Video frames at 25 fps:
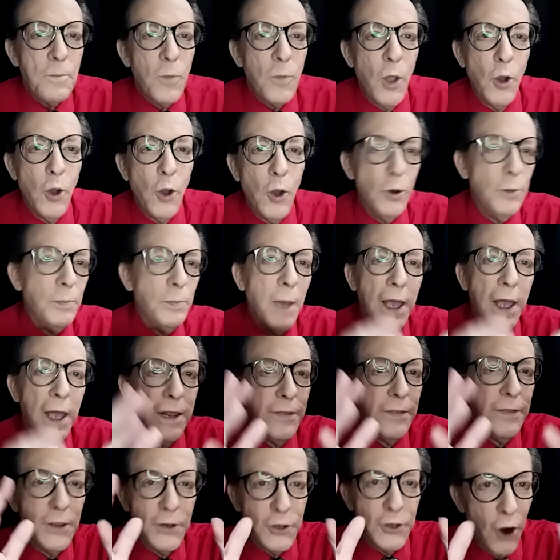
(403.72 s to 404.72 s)
who'd been
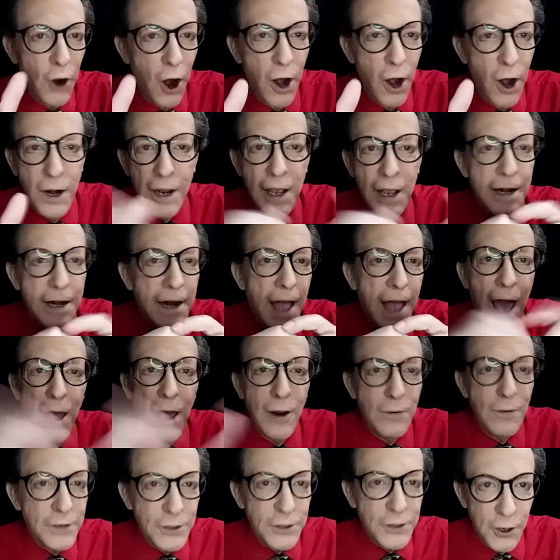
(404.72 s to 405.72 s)
in the dark and
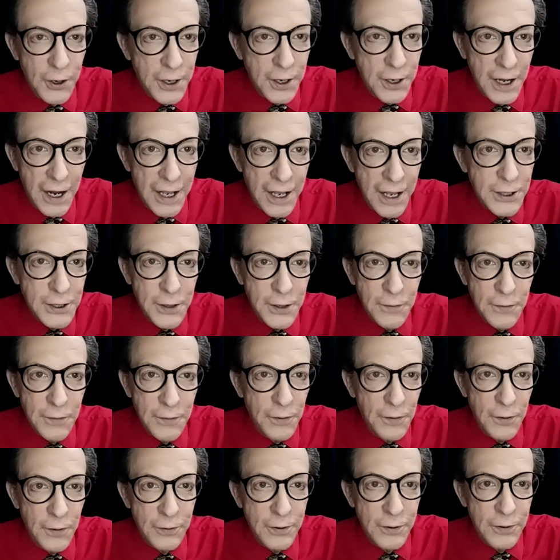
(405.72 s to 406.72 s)
out of circulation
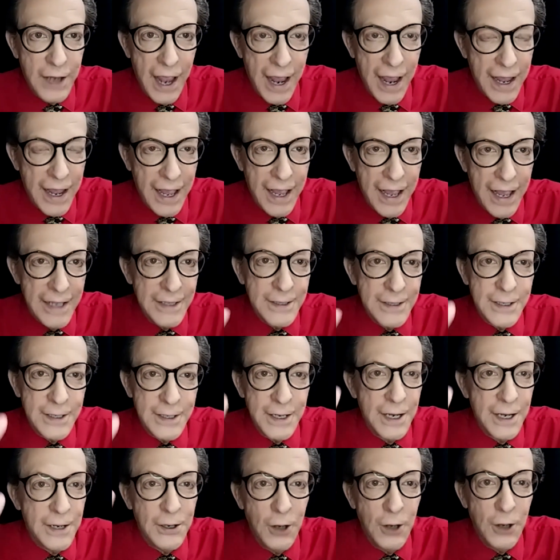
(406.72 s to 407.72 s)
for decades and
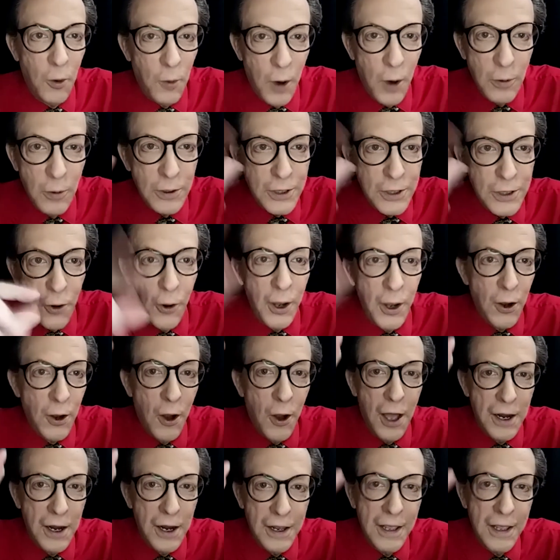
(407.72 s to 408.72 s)
didn't know what was going
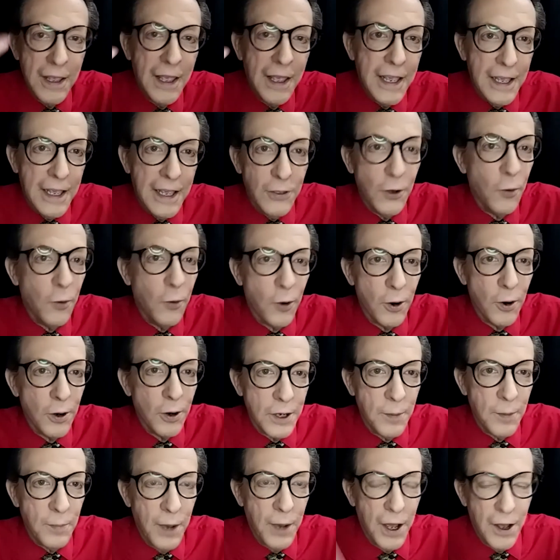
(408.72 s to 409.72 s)
on in the
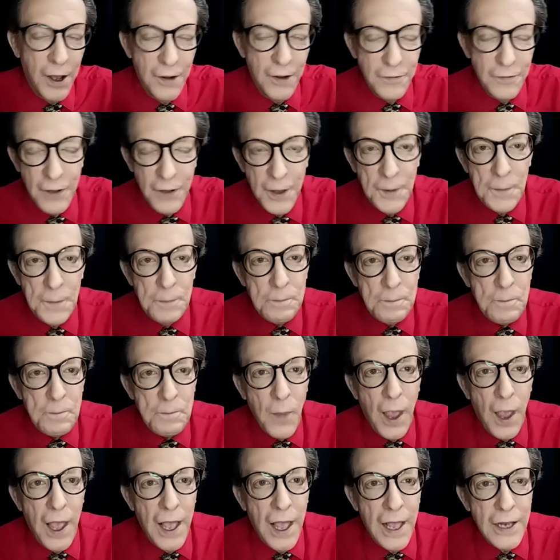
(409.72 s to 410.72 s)
world above.
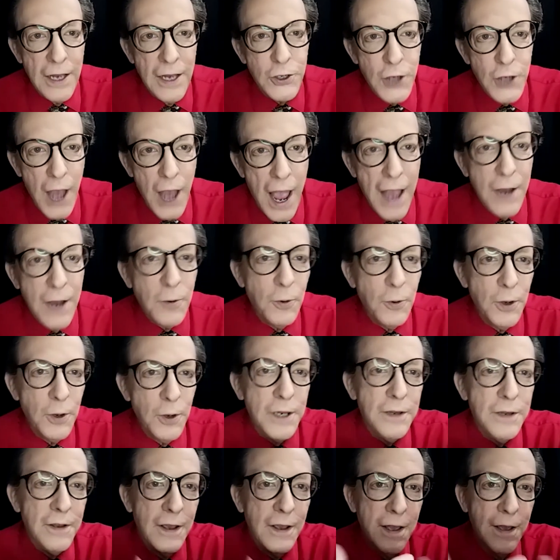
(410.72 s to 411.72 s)
And Jack
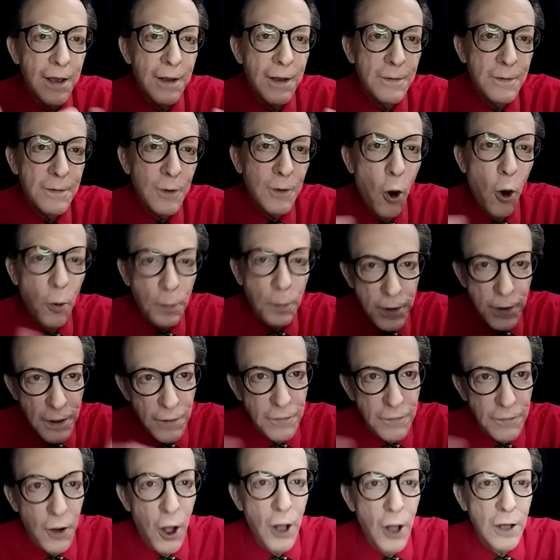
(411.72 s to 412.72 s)
would open the
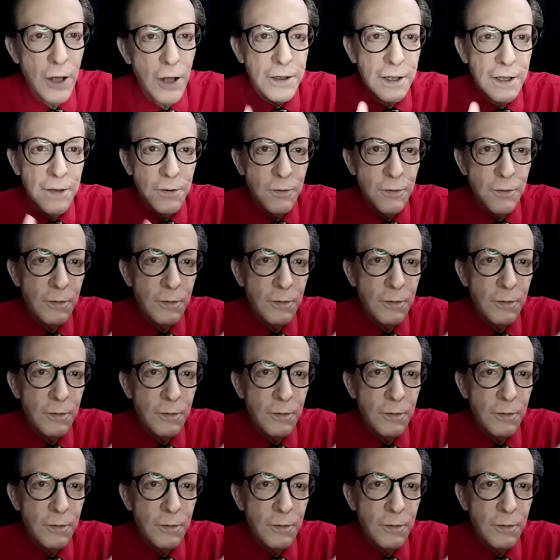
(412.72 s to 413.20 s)
vault and